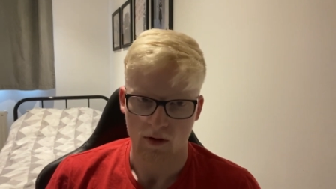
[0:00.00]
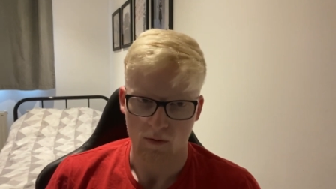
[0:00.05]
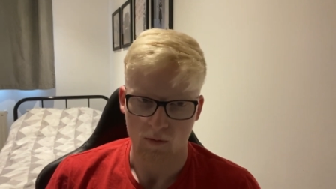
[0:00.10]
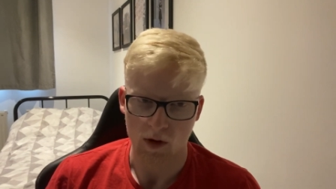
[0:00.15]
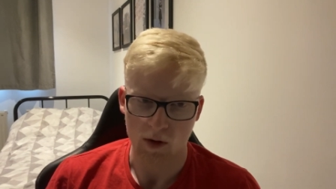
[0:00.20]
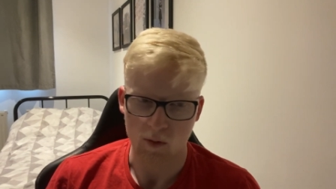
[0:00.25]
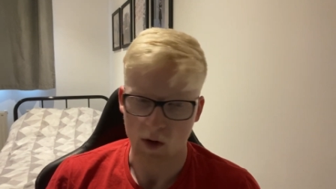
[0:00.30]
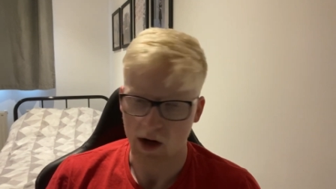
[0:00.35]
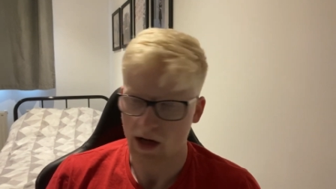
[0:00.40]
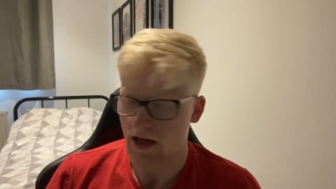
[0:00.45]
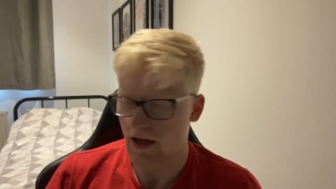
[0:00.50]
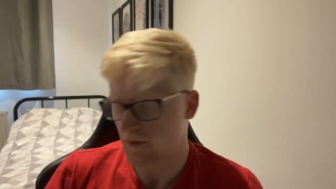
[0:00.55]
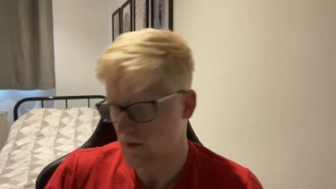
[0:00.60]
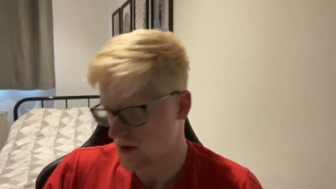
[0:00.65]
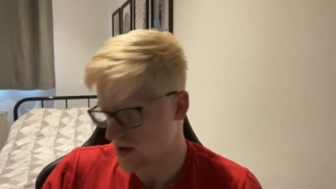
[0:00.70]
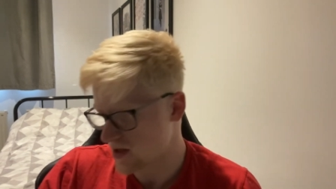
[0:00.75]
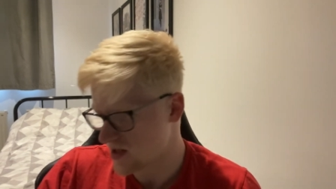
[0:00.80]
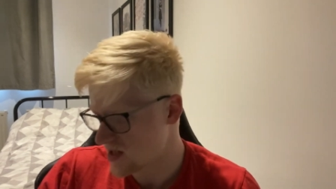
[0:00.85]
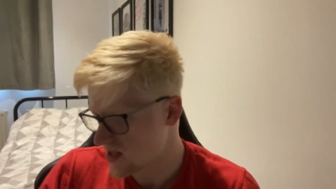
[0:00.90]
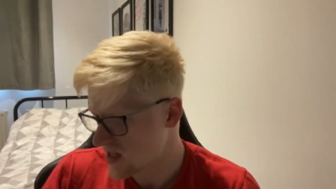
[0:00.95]
We waited for
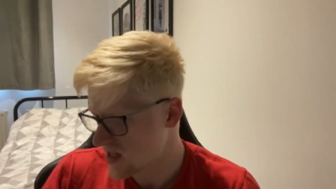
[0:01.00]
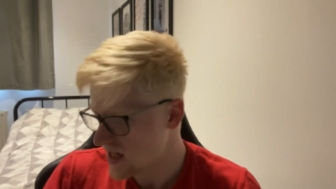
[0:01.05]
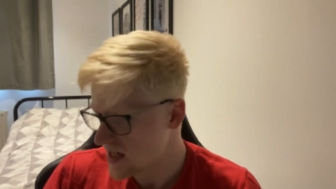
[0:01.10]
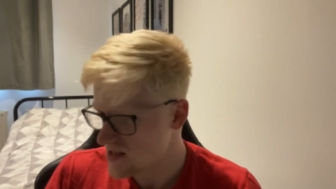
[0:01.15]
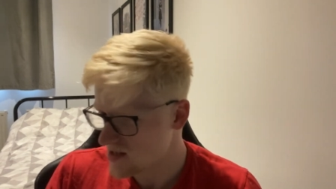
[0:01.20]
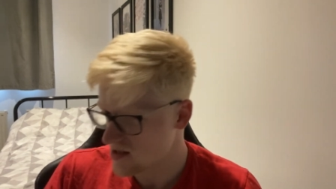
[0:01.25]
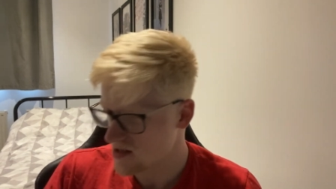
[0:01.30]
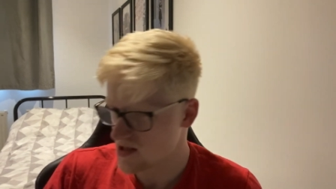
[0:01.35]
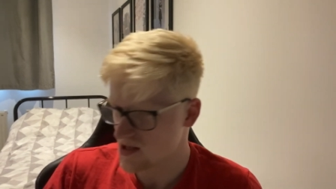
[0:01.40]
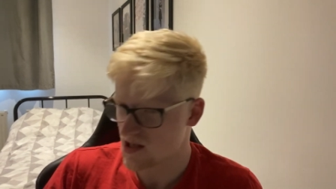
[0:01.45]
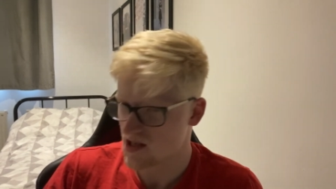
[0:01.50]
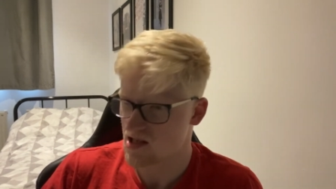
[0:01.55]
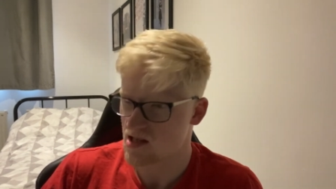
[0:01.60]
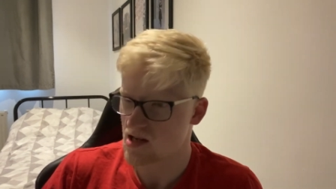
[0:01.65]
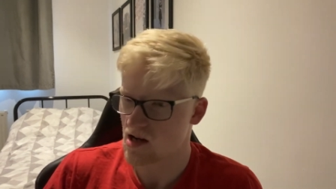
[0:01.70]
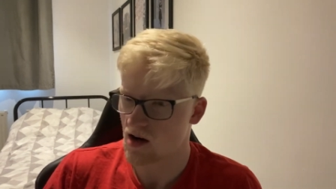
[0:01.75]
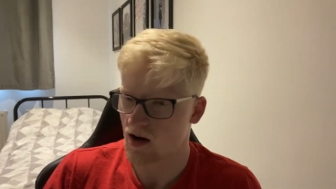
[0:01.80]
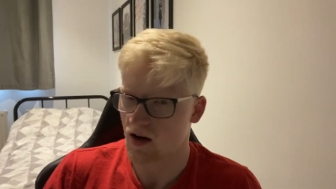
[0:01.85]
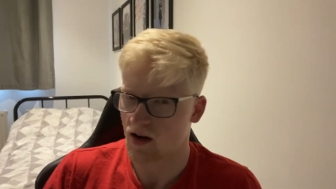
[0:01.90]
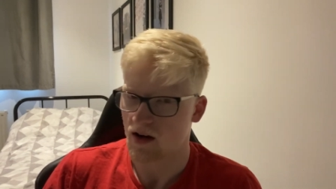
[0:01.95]
the season to
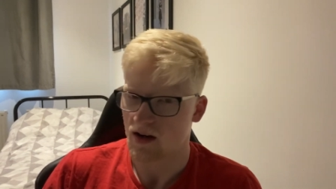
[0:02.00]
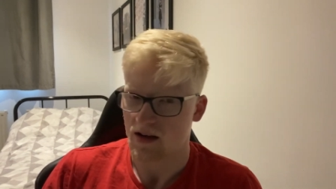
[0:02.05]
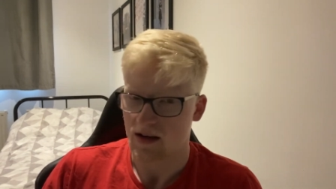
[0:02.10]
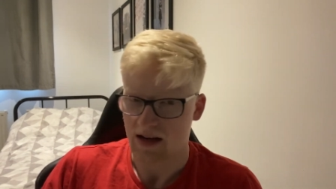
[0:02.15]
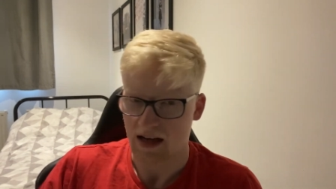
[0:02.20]
start